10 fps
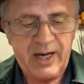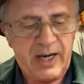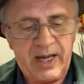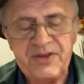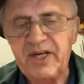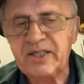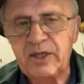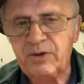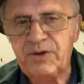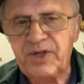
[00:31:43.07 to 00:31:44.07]
And I think it's
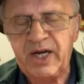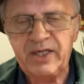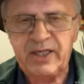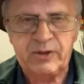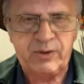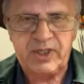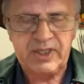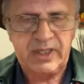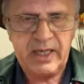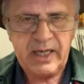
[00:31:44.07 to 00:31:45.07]
a good thing that
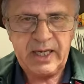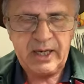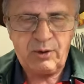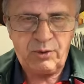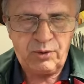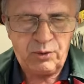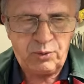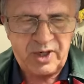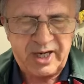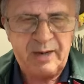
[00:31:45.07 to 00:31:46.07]
we
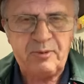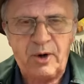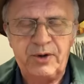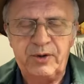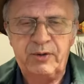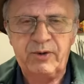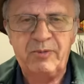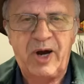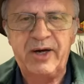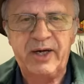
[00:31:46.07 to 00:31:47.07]
we keep on
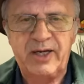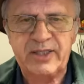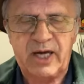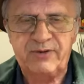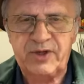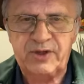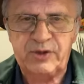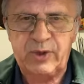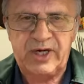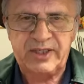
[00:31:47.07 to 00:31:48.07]
reminding ourselves on the
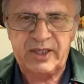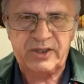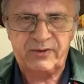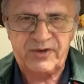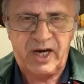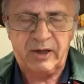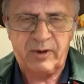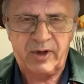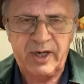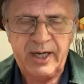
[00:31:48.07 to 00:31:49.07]
26th of
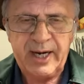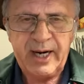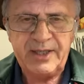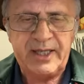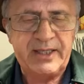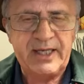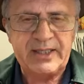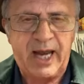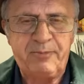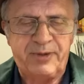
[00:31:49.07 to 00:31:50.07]
January that
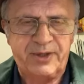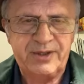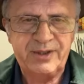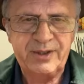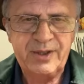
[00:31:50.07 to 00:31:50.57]
this happened.